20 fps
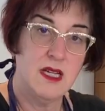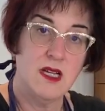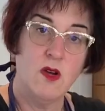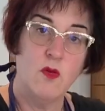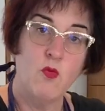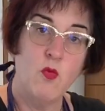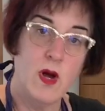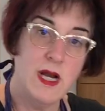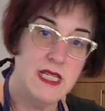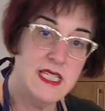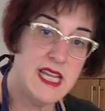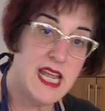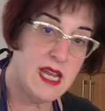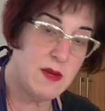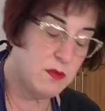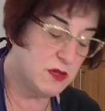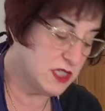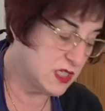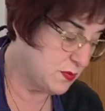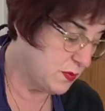1
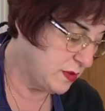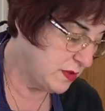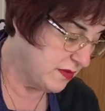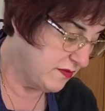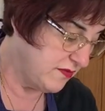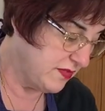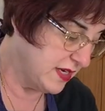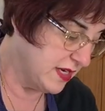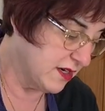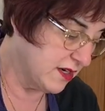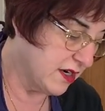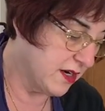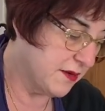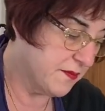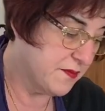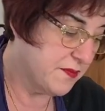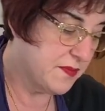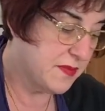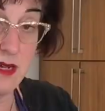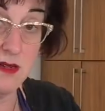tablespoon of vinegar.
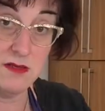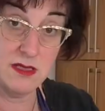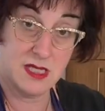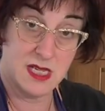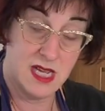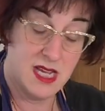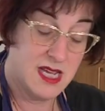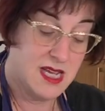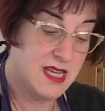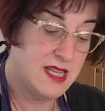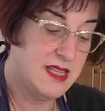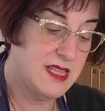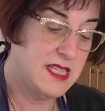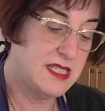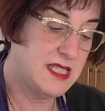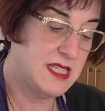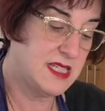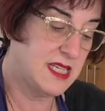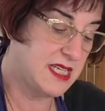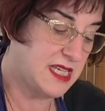This
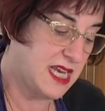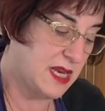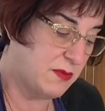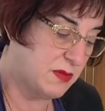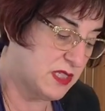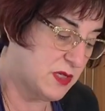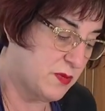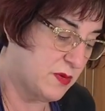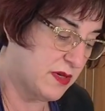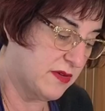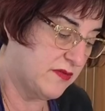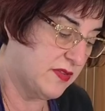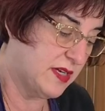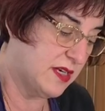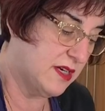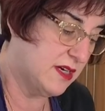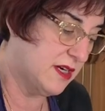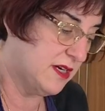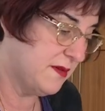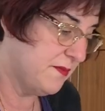is a tablespoon of
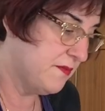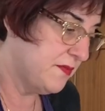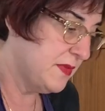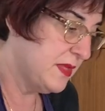vinegar.